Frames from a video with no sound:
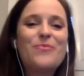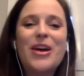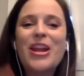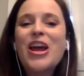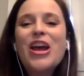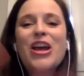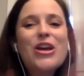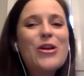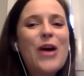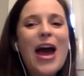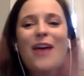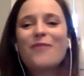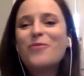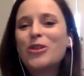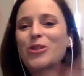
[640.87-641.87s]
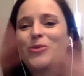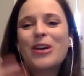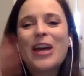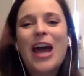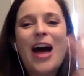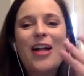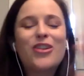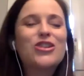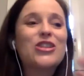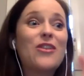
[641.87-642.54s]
but I have multiple calendars.